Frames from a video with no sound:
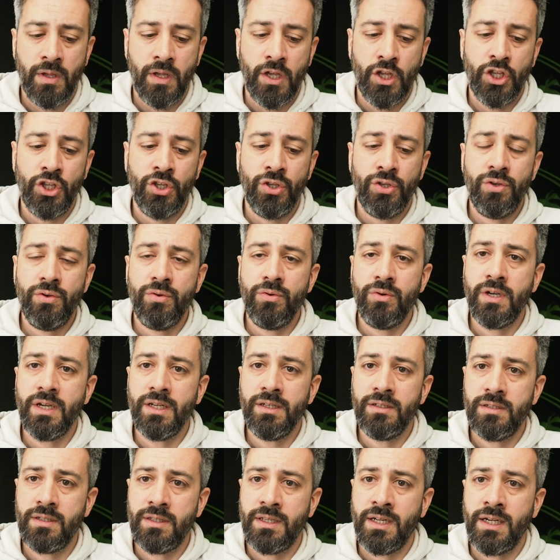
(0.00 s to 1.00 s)
You can
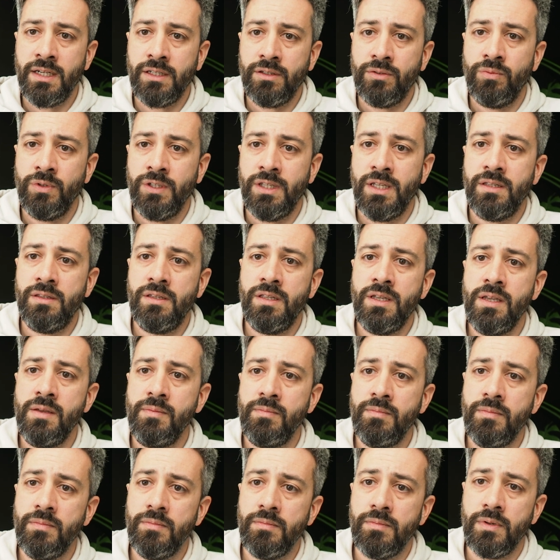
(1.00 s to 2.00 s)
start with a
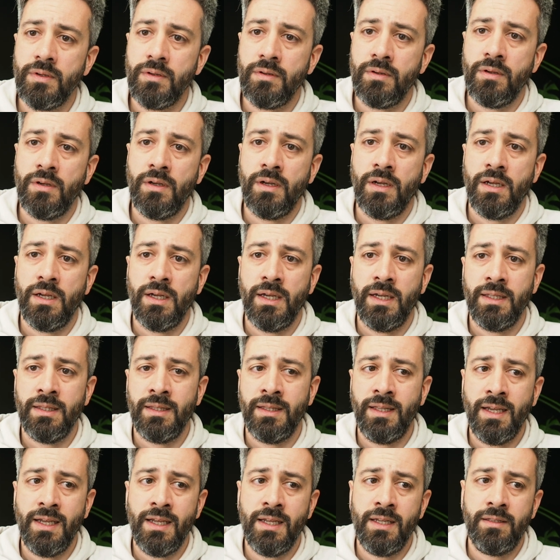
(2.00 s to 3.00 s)
team
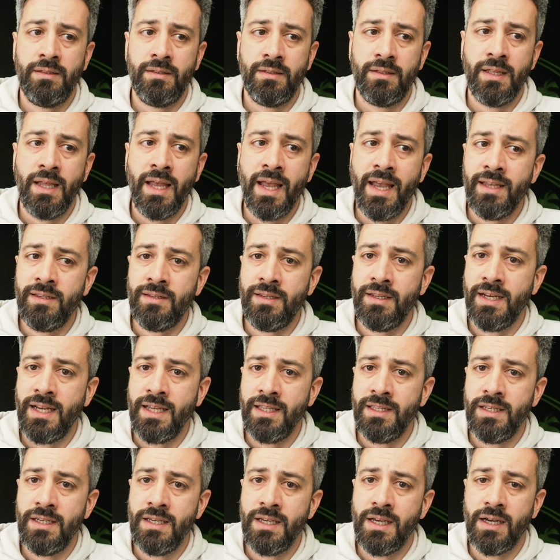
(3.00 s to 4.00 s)
that has an
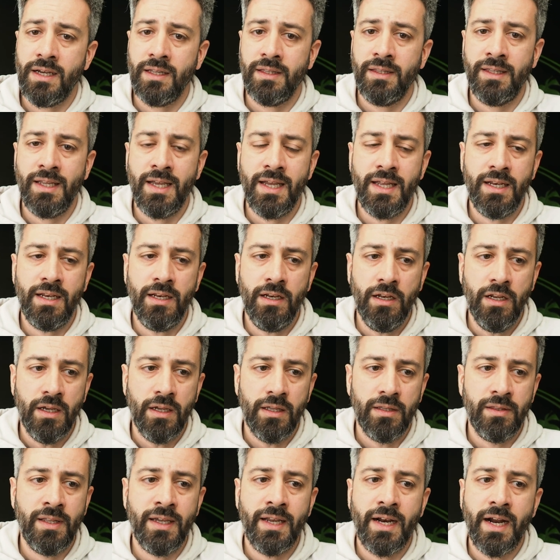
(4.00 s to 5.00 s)
idea, and then
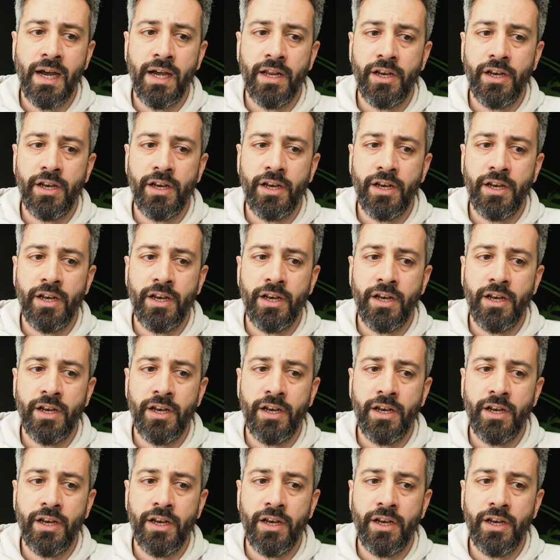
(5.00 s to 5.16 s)
there are